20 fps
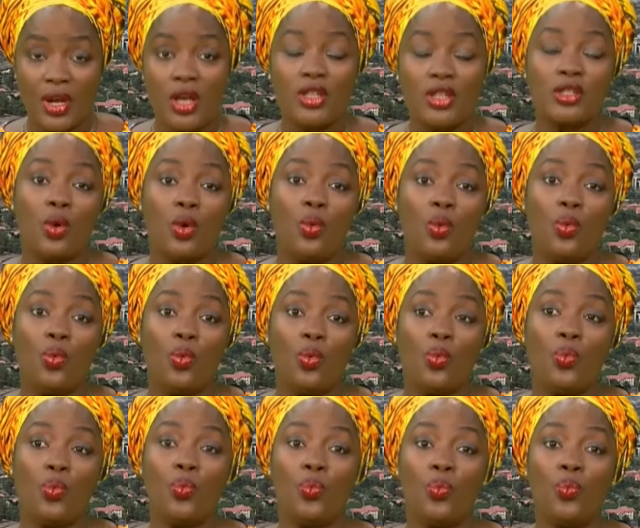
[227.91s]
So
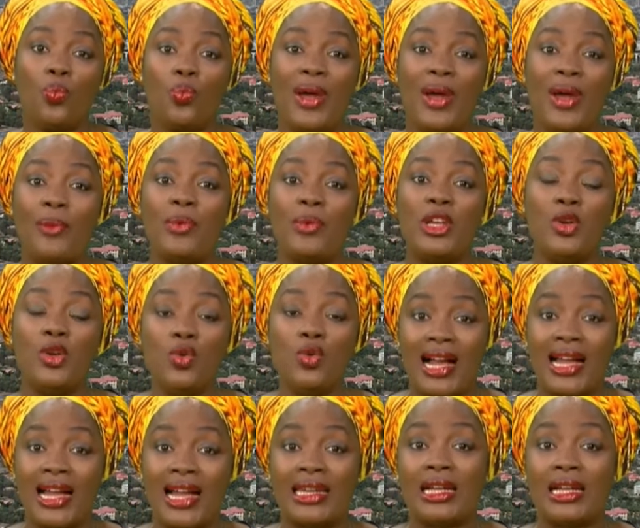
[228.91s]
when we look
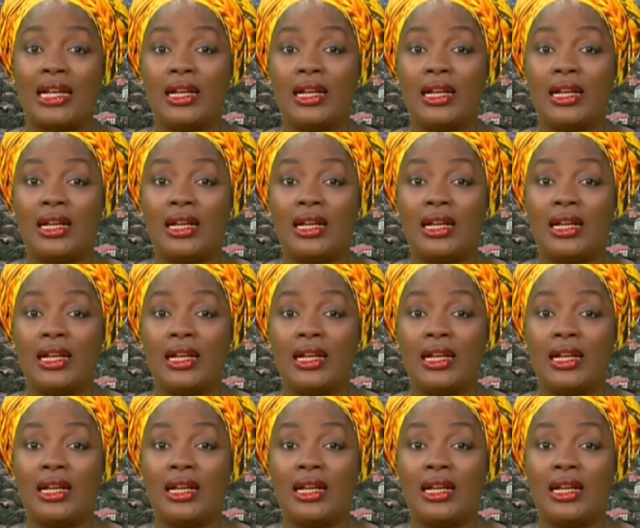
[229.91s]
at